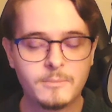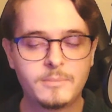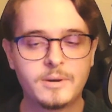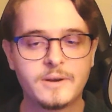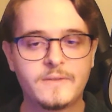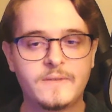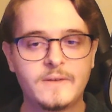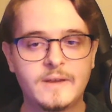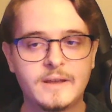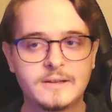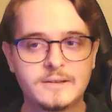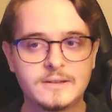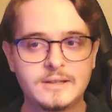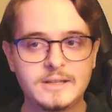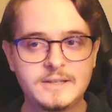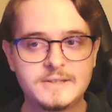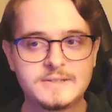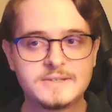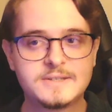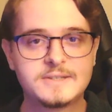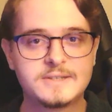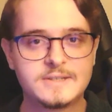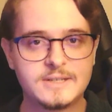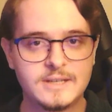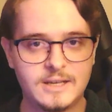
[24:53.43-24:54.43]
but they at
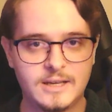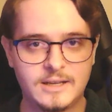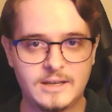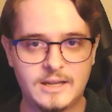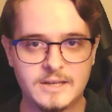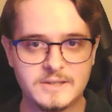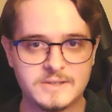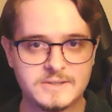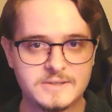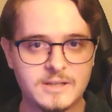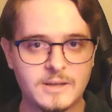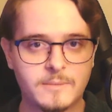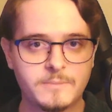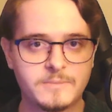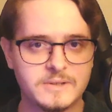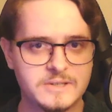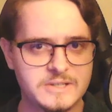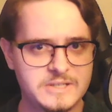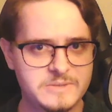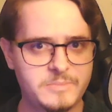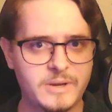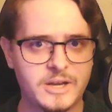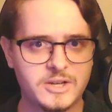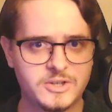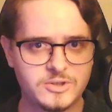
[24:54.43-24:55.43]
least see it as something
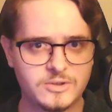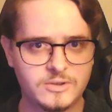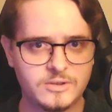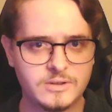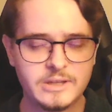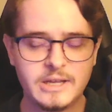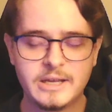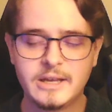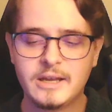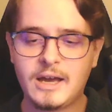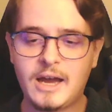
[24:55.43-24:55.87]
special.